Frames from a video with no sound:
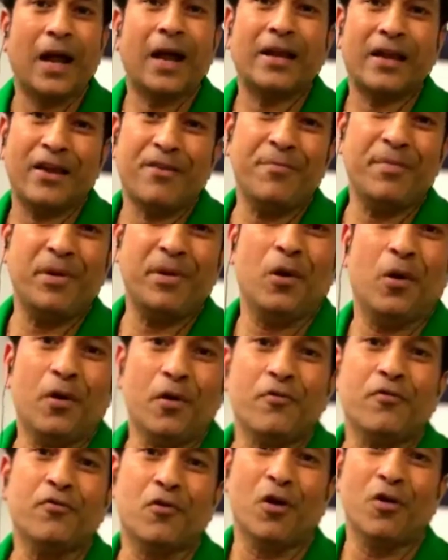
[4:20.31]
So that gave
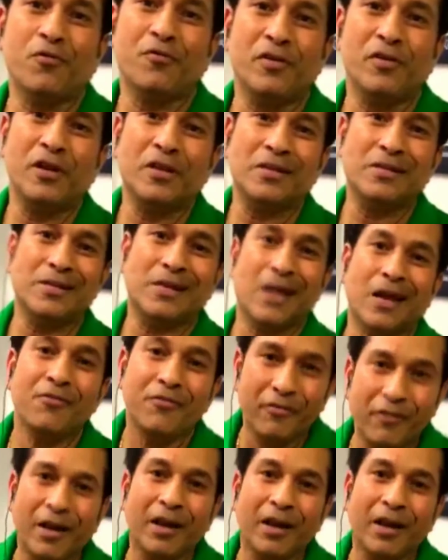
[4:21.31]
me a lot of confidence.